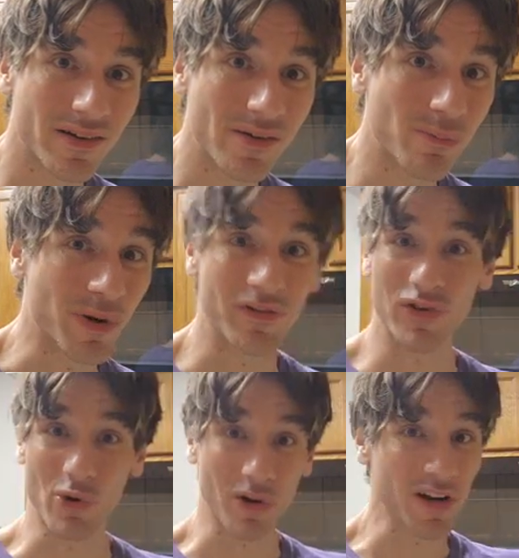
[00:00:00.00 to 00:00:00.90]
But if
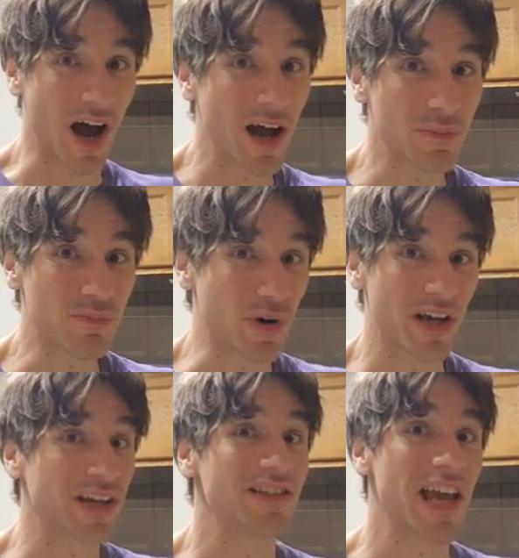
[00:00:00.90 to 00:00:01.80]
you're not
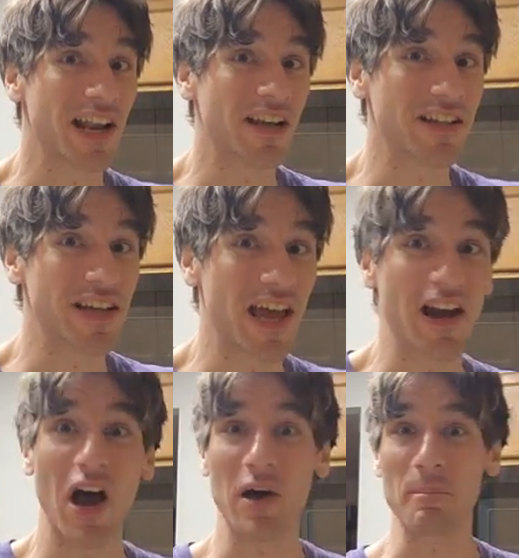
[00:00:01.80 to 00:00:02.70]
bringing a 10 out of 10,
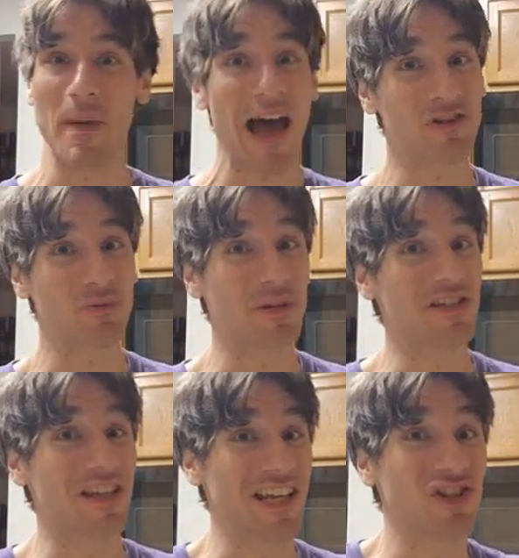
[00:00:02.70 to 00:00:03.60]
a
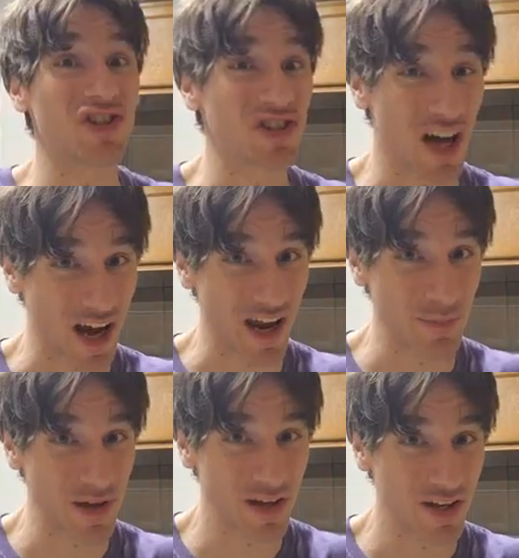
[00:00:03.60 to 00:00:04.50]
masterpiece each
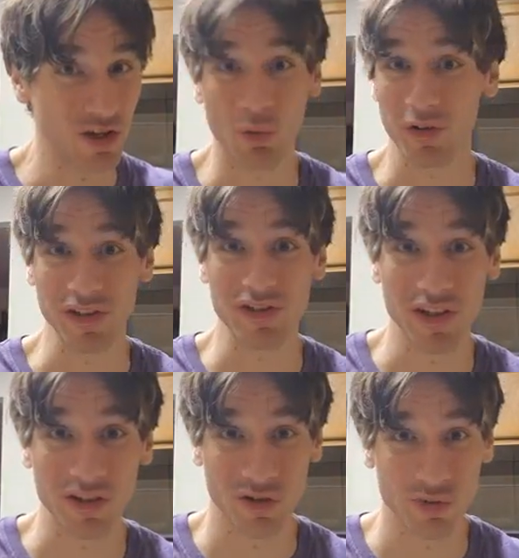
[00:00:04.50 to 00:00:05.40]
time you're releasing
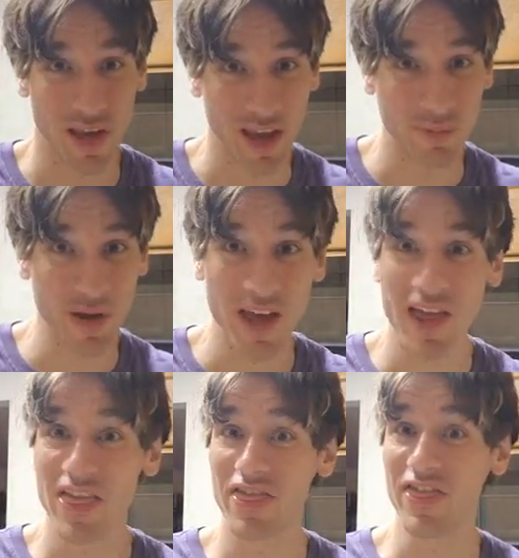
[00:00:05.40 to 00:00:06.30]
a new game,
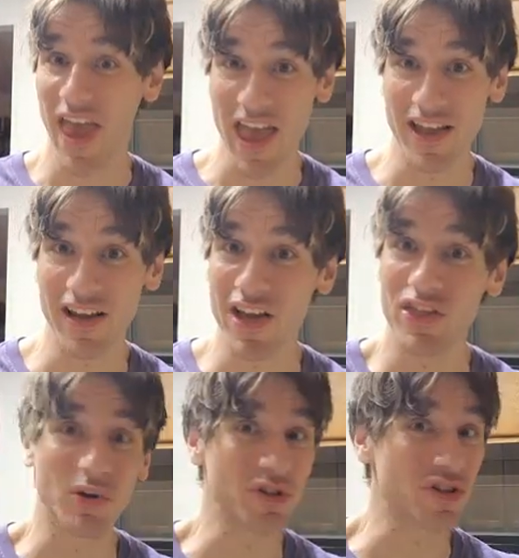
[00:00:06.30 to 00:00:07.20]
then
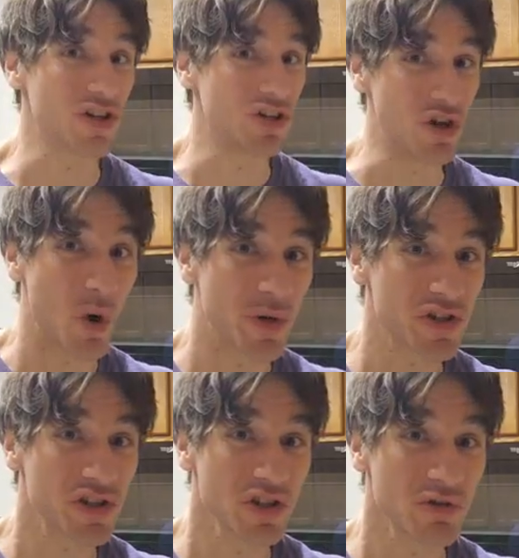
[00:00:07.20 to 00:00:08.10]
there is no
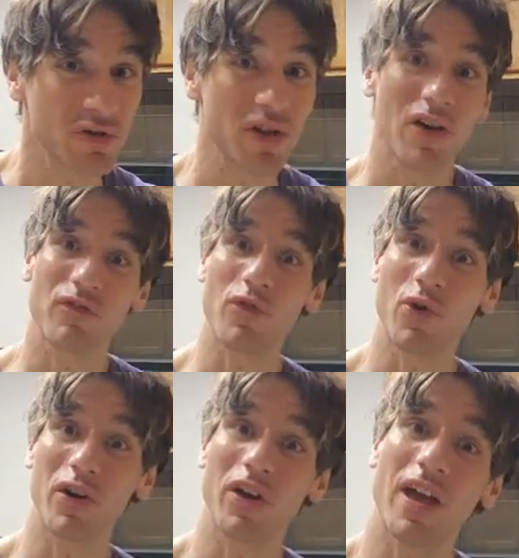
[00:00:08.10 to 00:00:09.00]
excuse
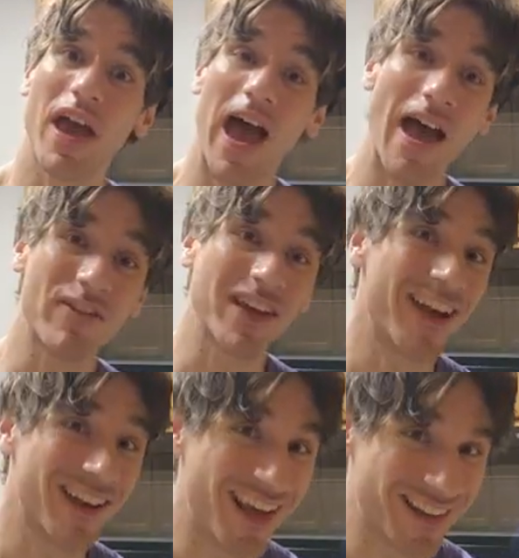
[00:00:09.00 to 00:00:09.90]
for having
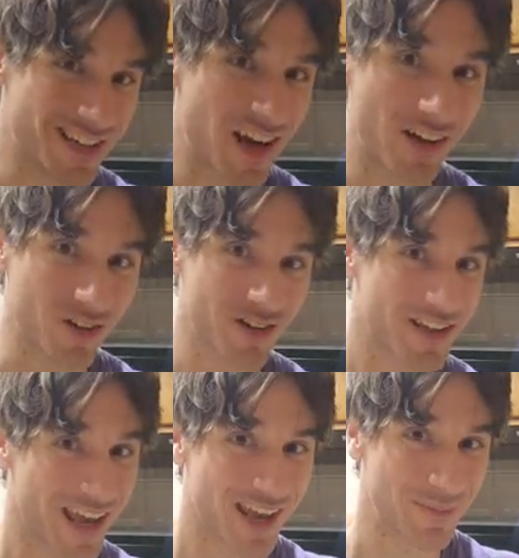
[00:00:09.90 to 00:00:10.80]
an $80
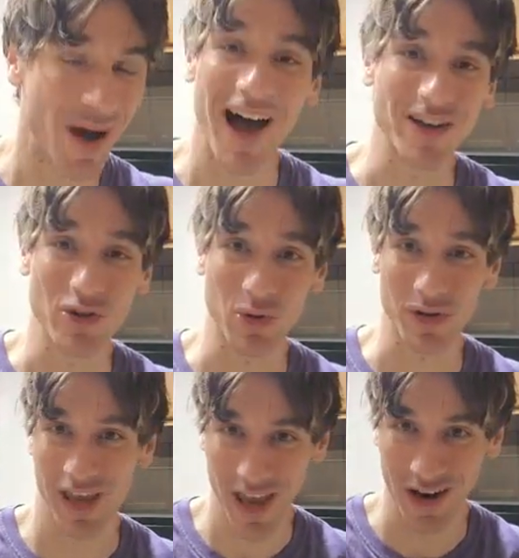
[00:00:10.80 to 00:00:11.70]
game. I don't
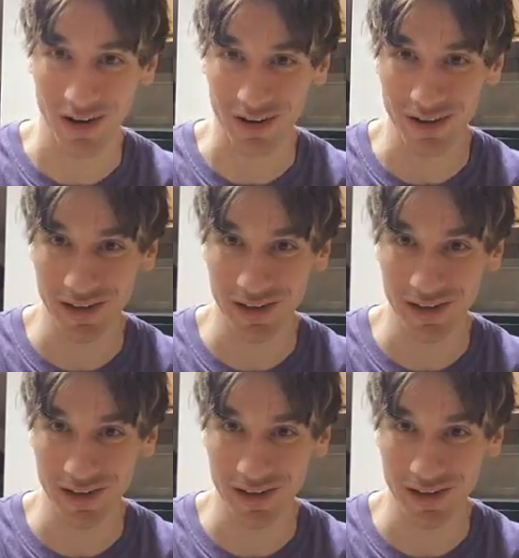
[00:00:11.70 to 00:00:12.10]
care.